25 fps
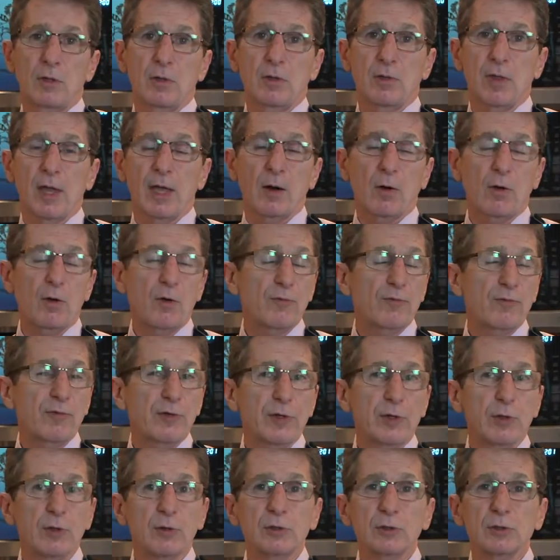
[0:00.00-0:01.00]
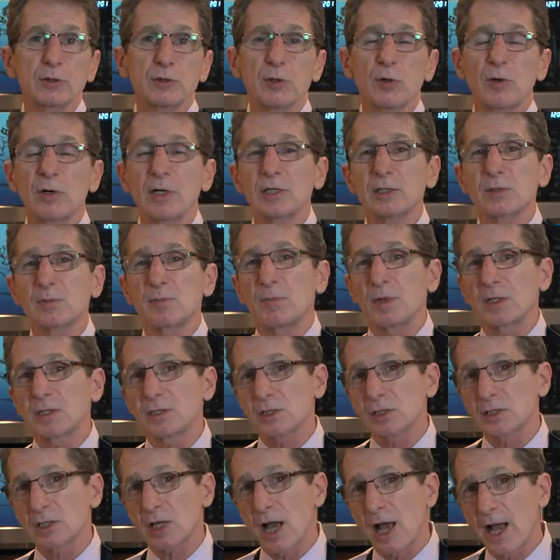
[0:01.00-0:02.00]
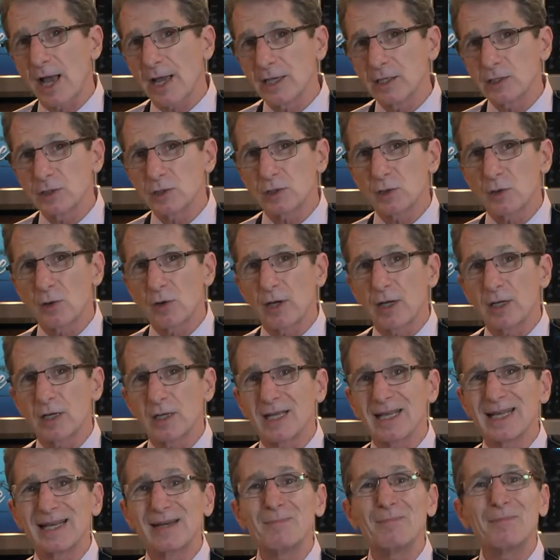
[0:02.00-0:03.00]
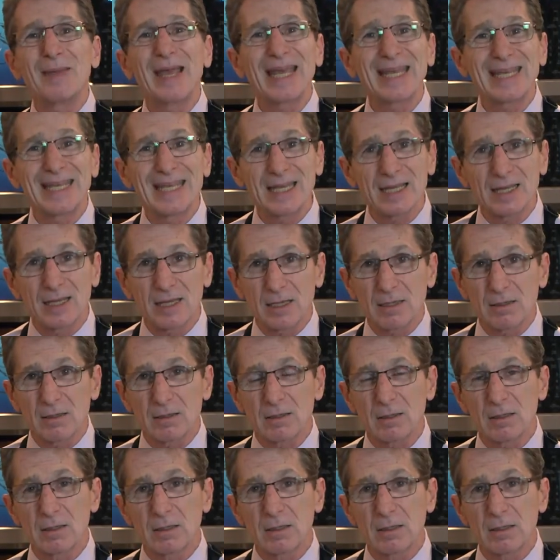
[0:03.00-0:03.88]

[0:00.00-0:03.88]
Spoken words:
that hopefully you'll enjoy as much as I enjoyed in making it.